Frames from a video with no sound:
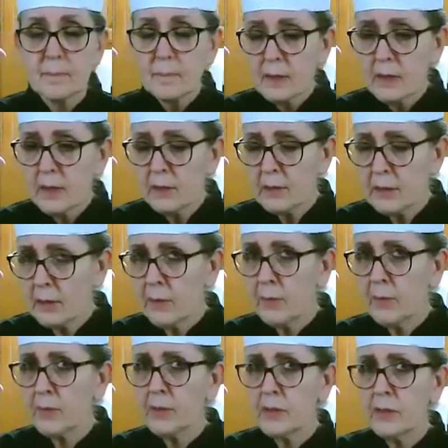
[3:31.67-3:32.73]
Okay, we
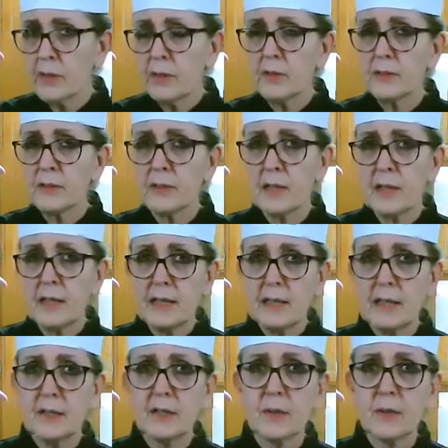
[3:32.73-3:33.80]
want to use the
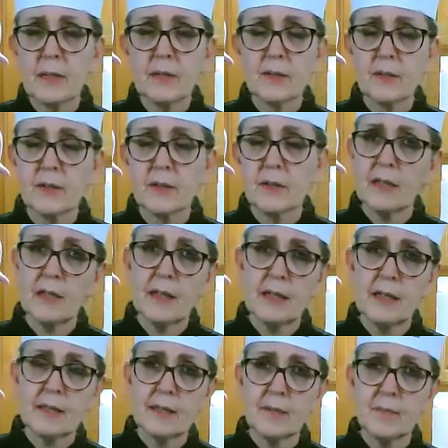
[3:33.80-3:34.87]
leanest ground turkey. I like
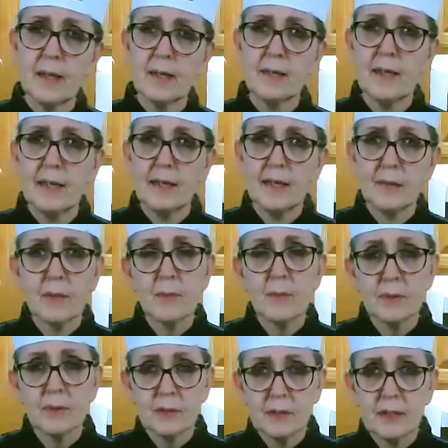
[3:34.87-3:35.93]
to get about
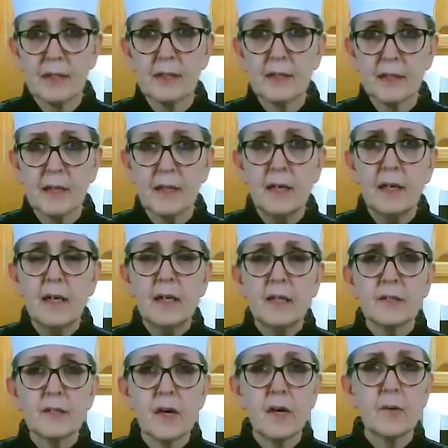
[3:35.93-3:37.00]
93%,
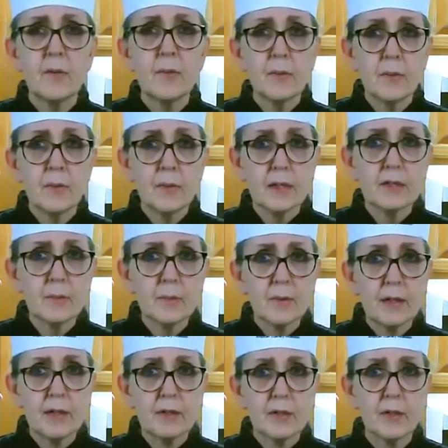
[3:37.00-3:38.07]
so we want to get some
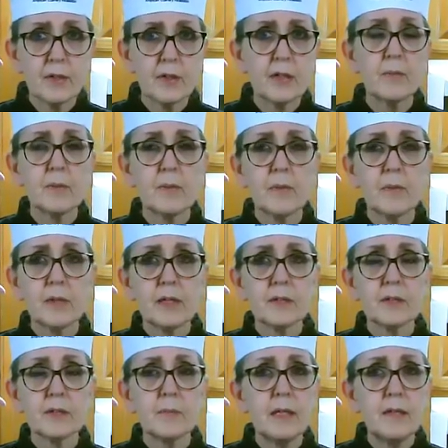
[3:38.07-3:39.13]
ground turkey. We want to get
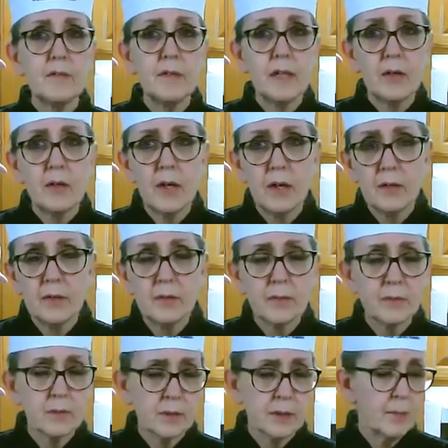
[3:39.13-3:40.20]
some
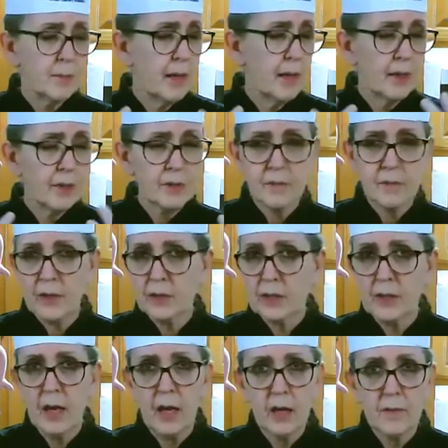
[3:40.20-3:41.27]
EVOO, some extra virgin
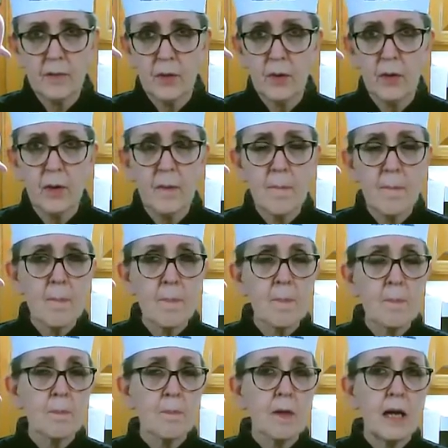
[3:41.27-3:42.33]
olive oil,
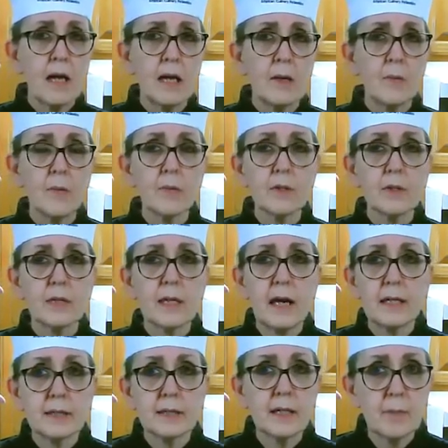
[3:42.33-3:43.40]
and we want to
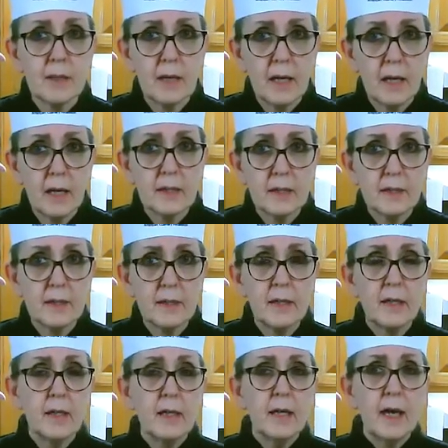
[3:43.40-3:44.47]
dice up an onion,
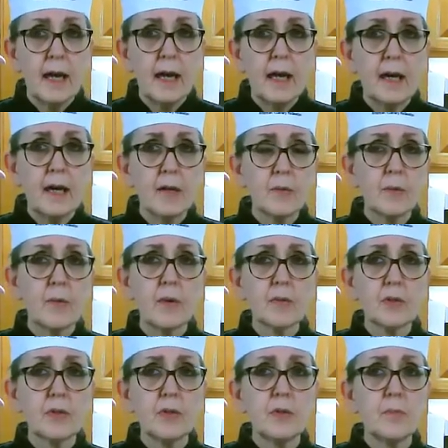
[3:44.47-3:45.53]
and we want
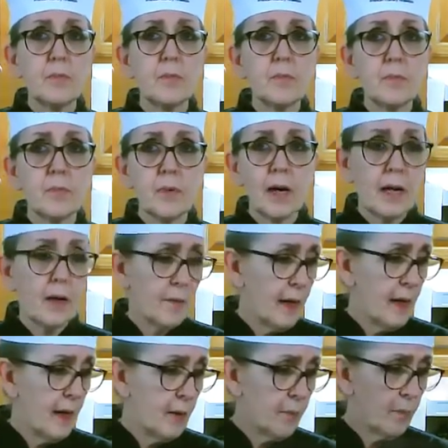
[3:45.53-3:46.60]
to brown that.